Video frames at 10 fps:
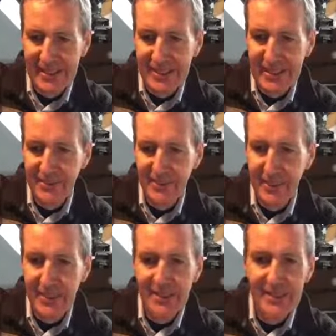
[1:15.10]
Never
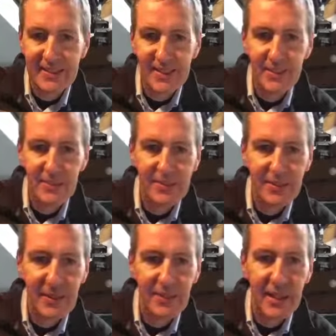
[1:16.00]
mind. I'll
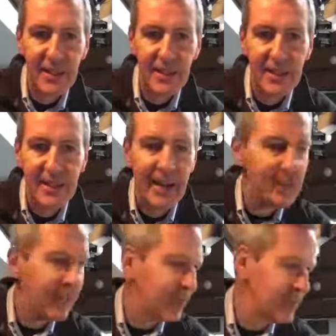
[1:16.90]
I'll get I'll
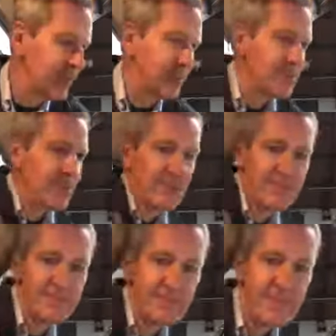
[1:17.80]
get over it. I'm sure.
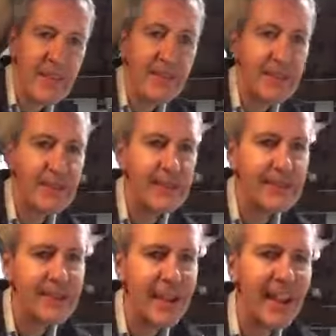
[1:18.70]
Ah, now I
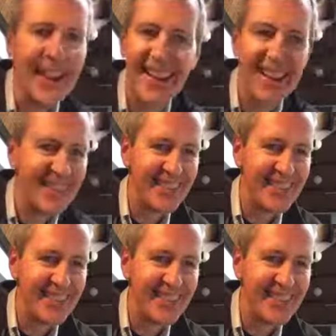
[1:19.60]
can't.